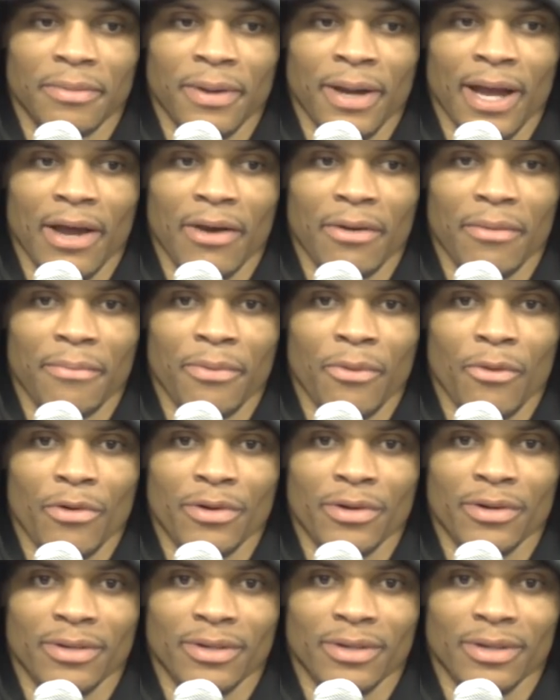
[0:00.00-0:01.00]
how
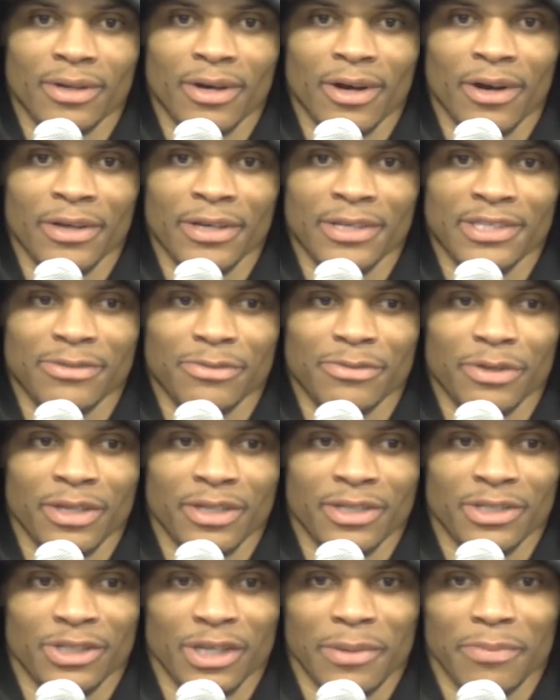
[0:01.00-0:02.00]
important our history
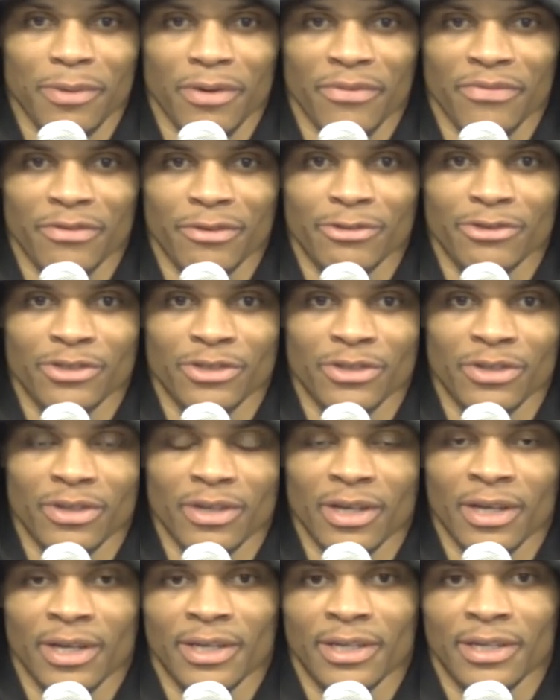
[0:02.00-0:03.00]
can shape our future.
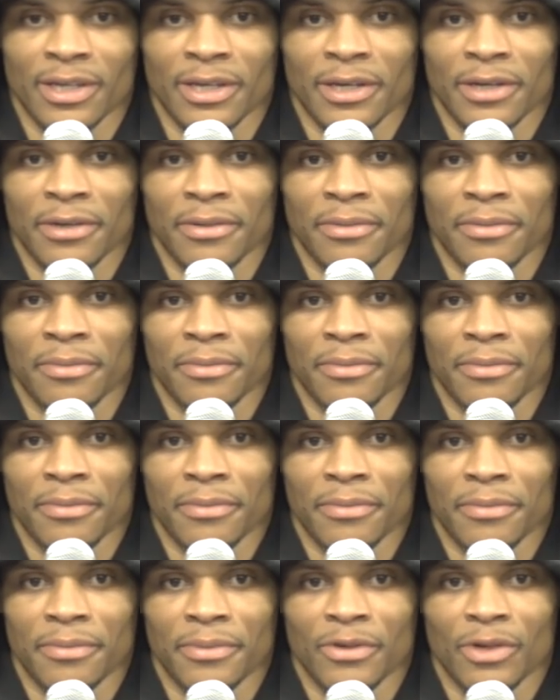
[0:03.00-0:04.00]
And,
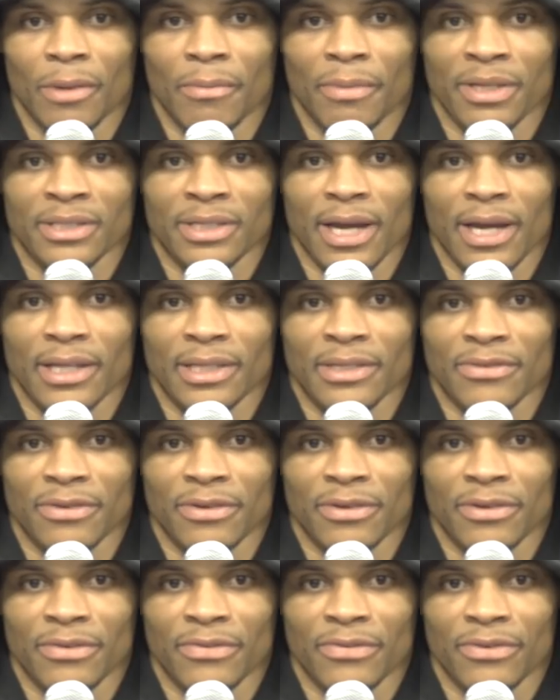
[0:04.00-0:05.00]
you know, I'm excited
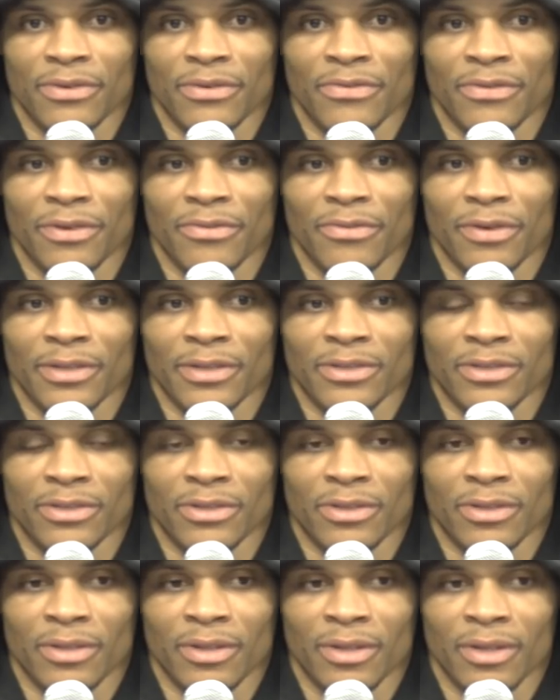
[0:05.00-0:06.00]
for the rest
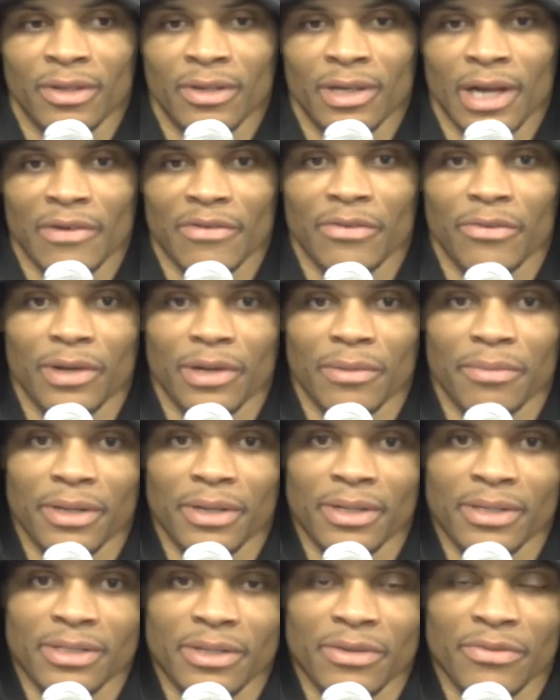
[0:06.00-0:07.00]
of you, everyone, to be
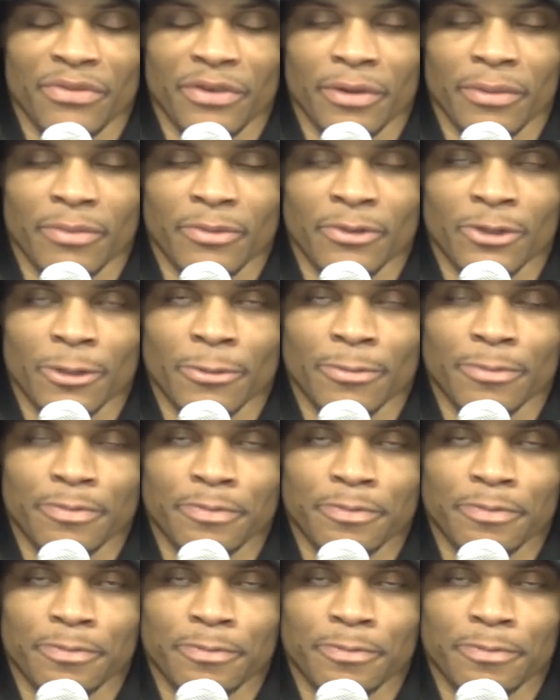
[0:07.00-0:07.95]
able to see the film. So